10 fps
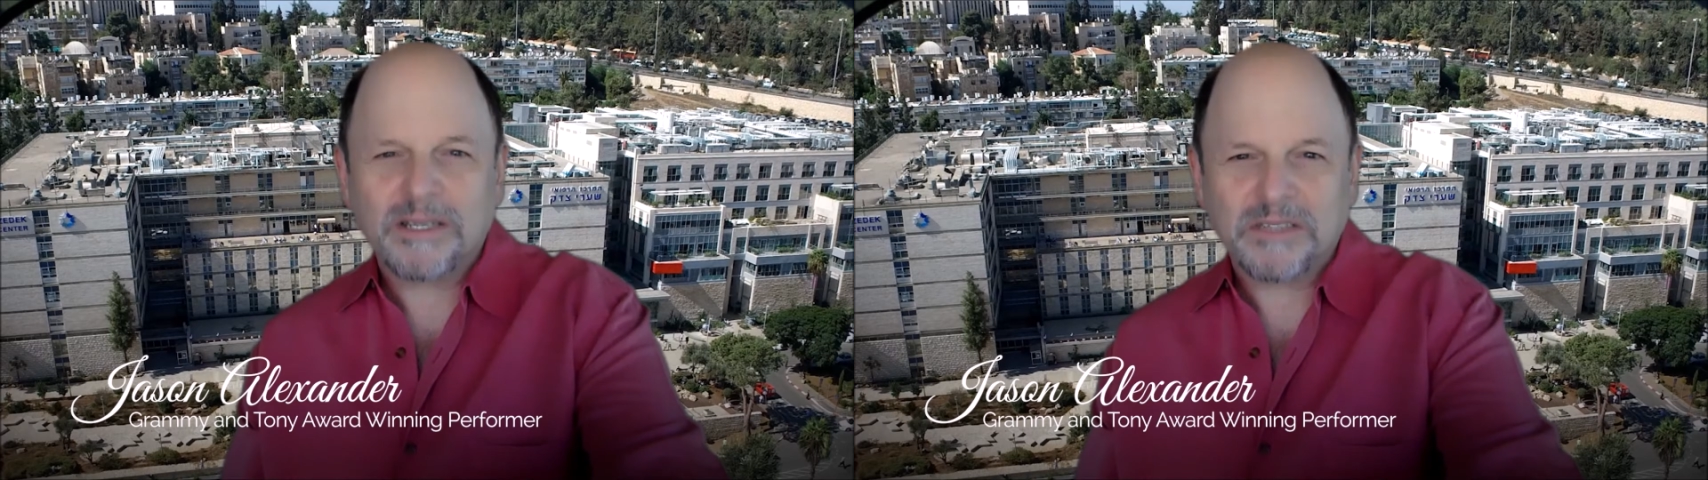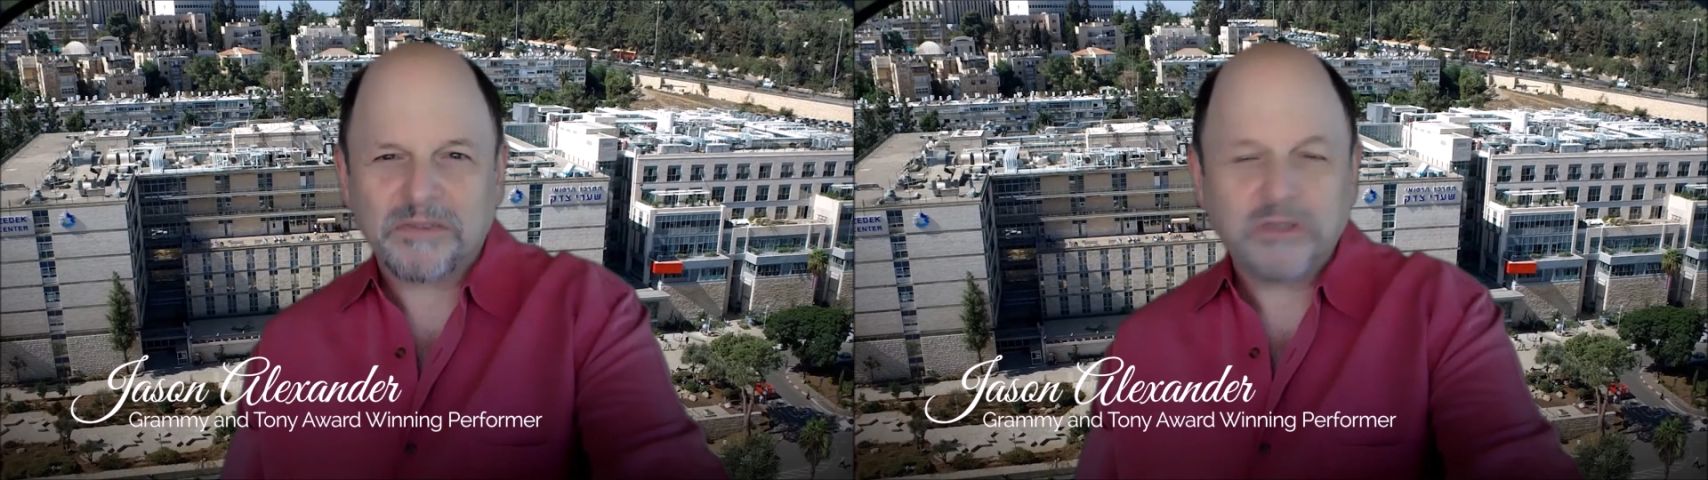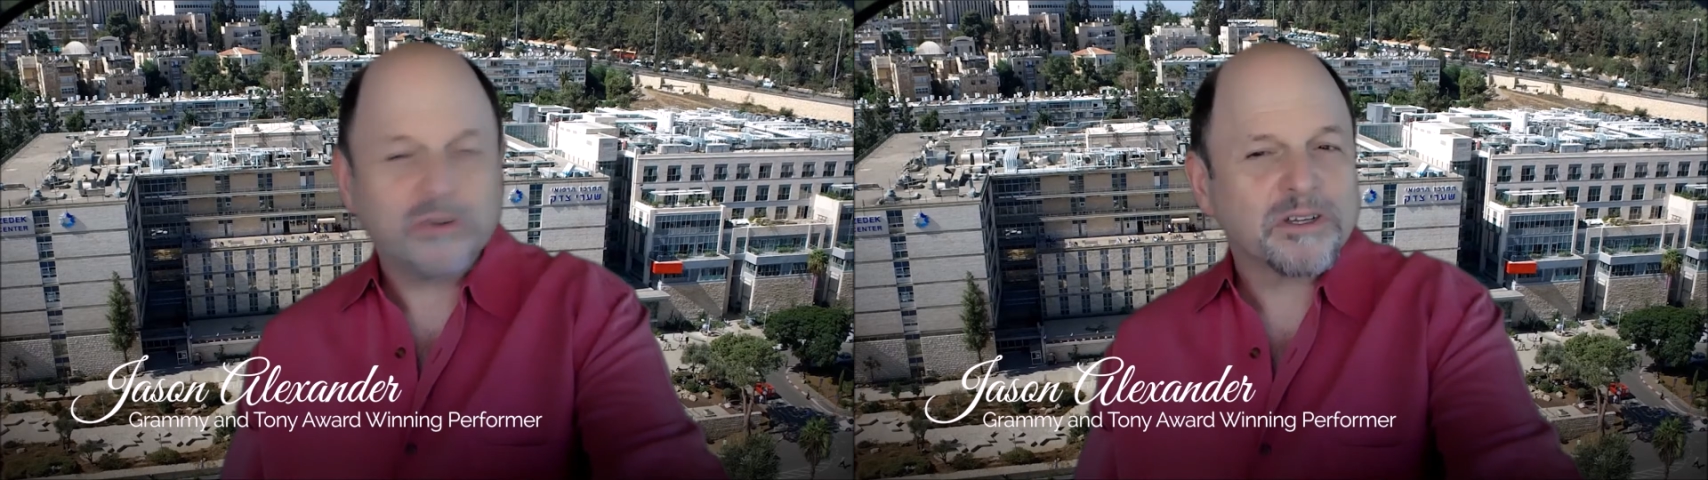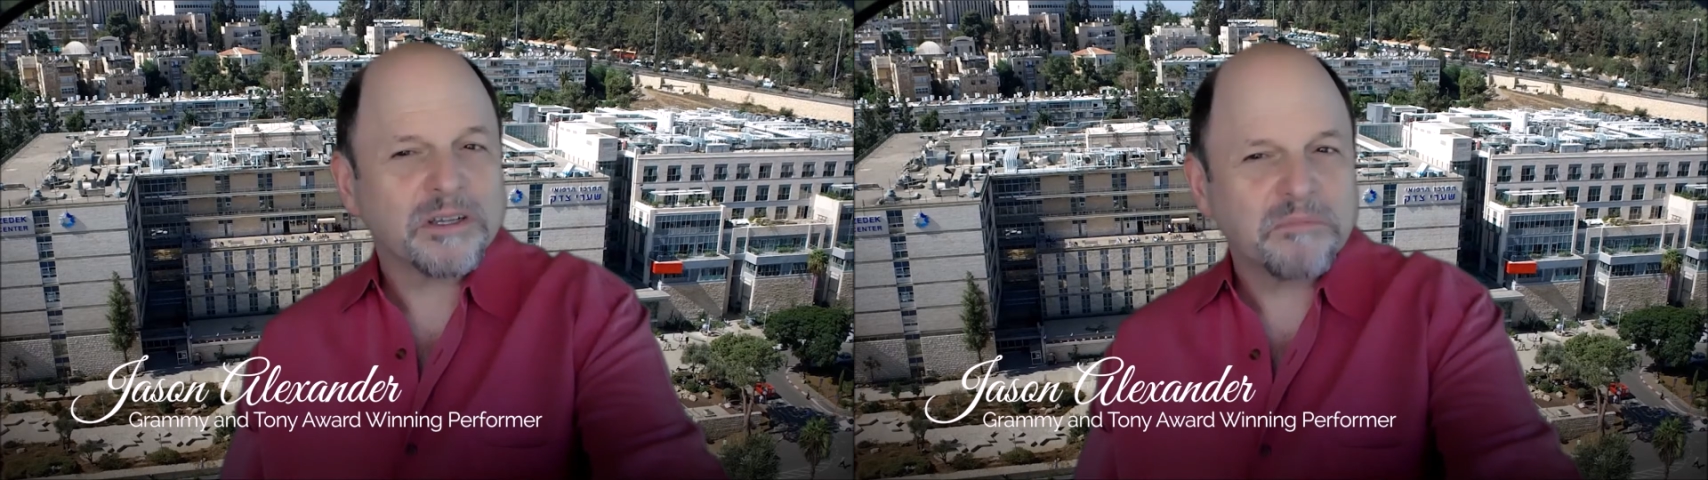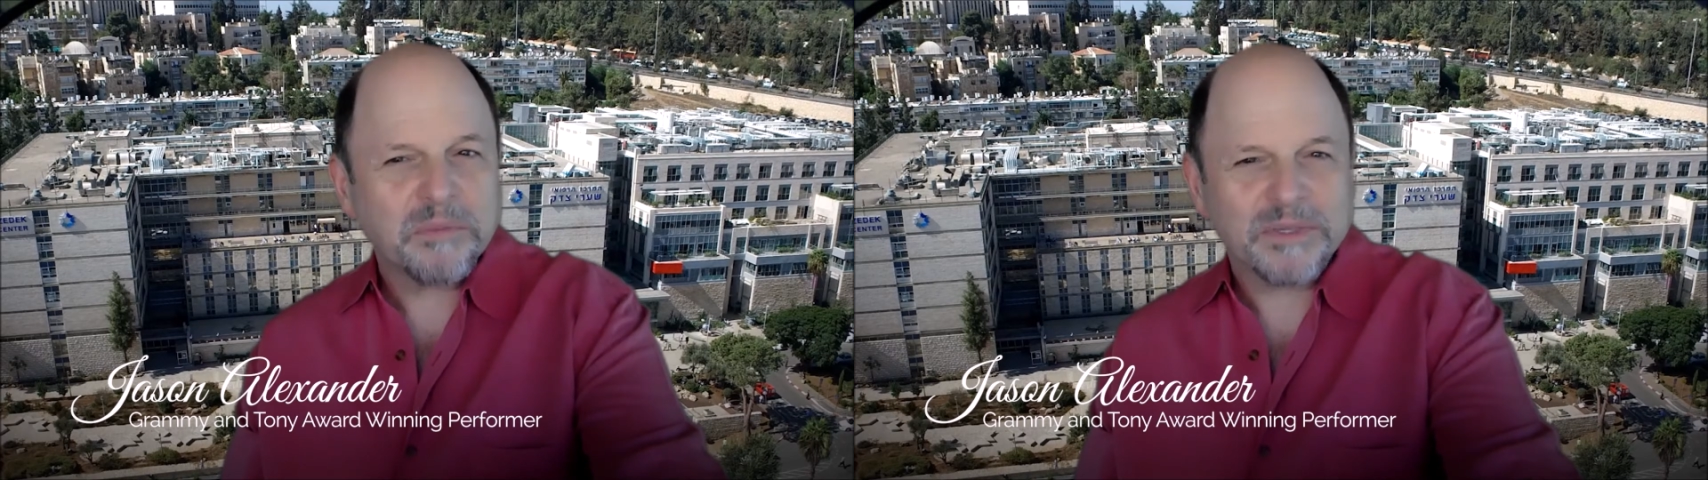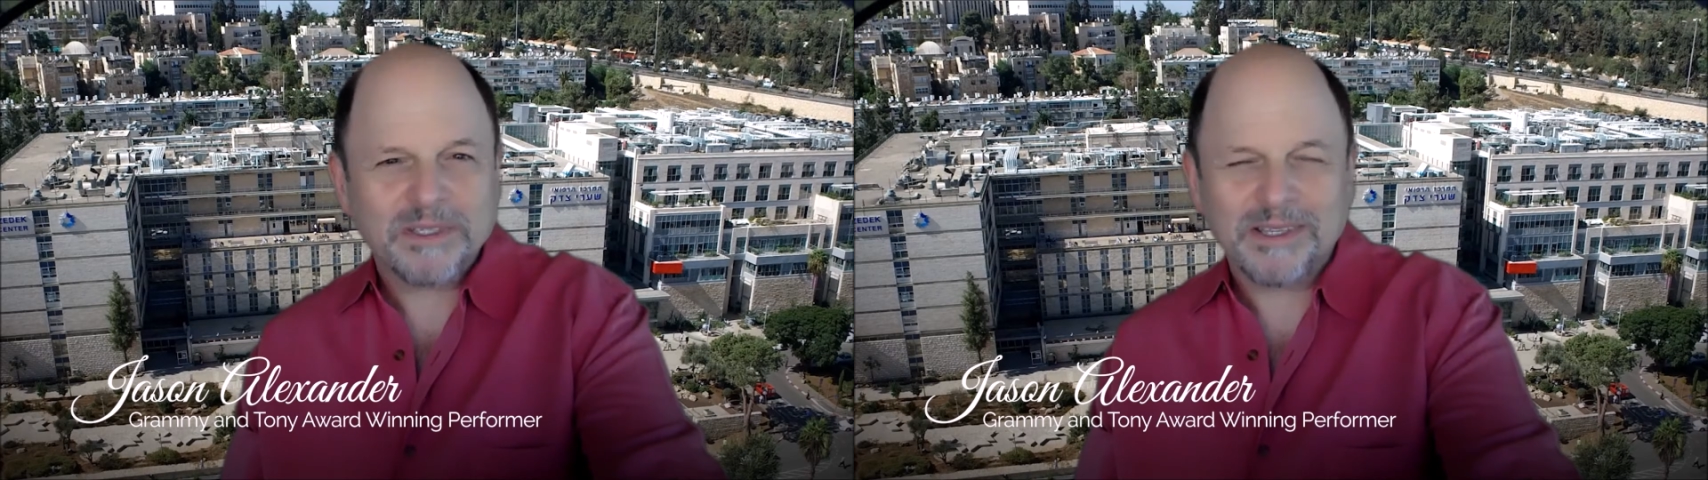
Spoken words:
us for your commitment